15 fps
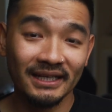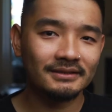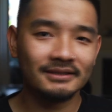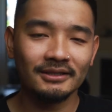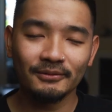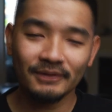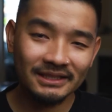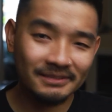
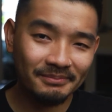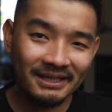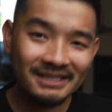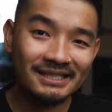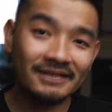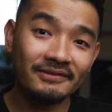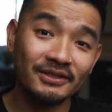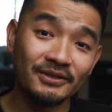So
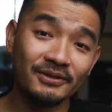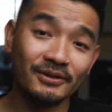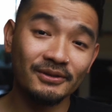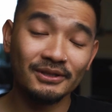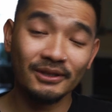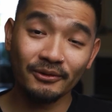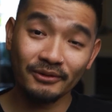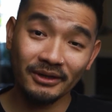especially if you do
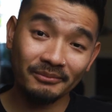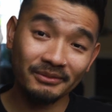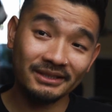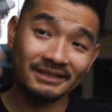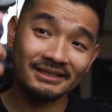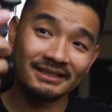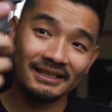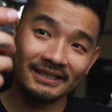those low
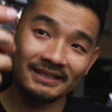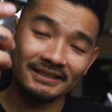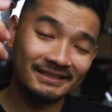numbers,